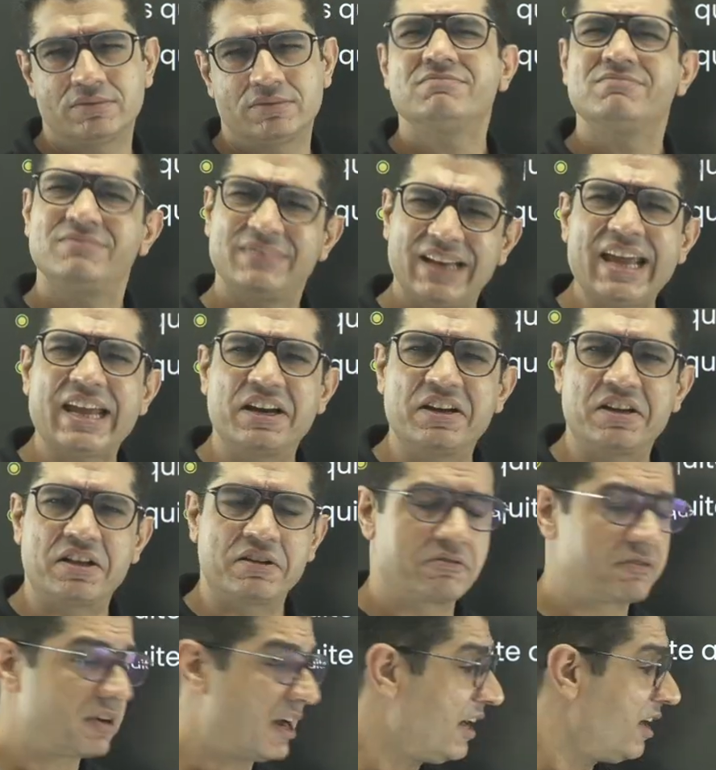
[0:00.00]
Negative,
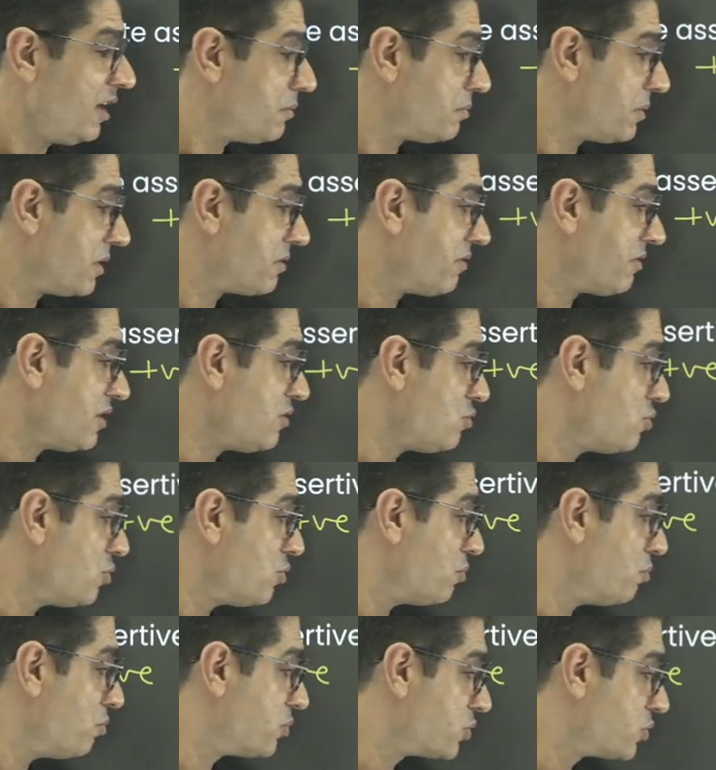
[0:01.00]
right? But when you
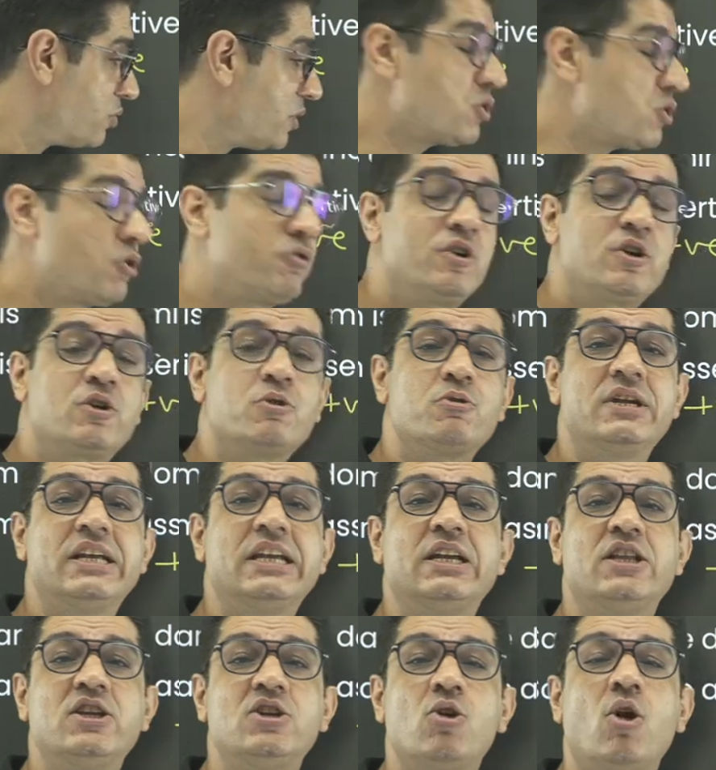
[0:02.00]
switch over to
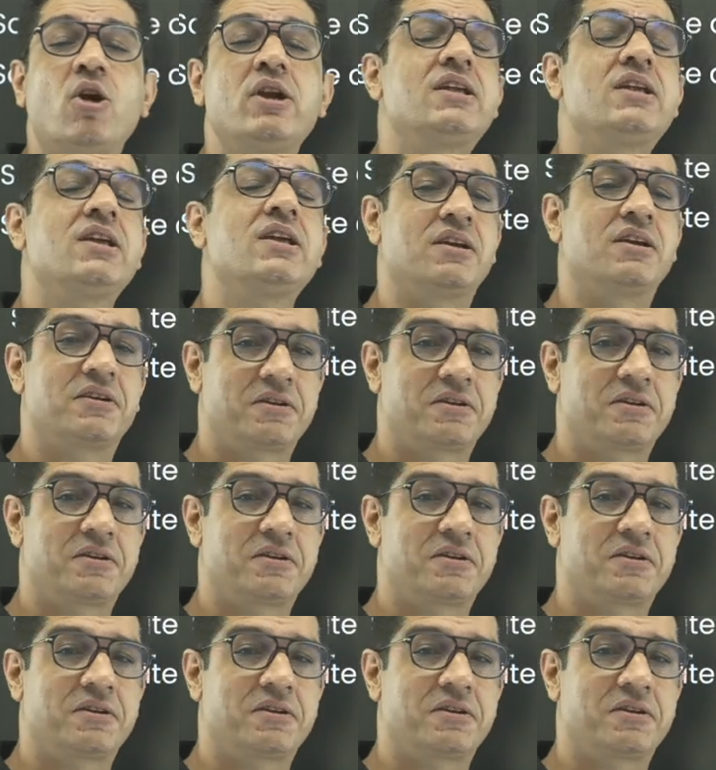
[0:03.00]
idiotic,